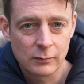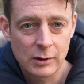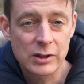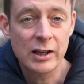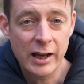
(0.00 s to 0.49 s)

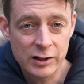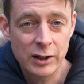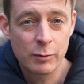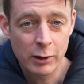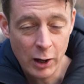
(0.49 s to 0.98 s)

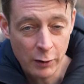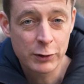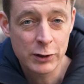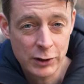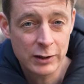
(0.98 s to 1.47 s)
Zelensky would love
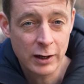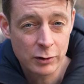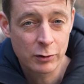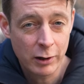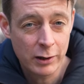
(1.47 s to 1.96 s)
to see dead
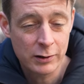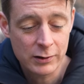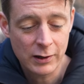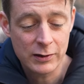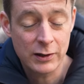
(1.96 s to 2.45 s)

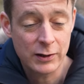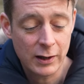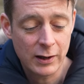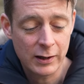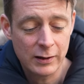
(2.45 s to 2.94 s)
Ukrainians? Has he
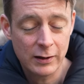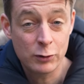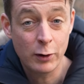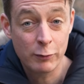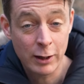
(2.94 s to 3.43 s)
said that? Do
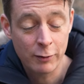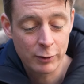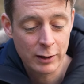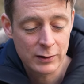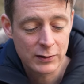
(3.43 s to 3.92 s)
you have any
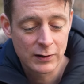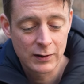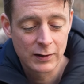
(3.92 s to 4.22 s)
evidence?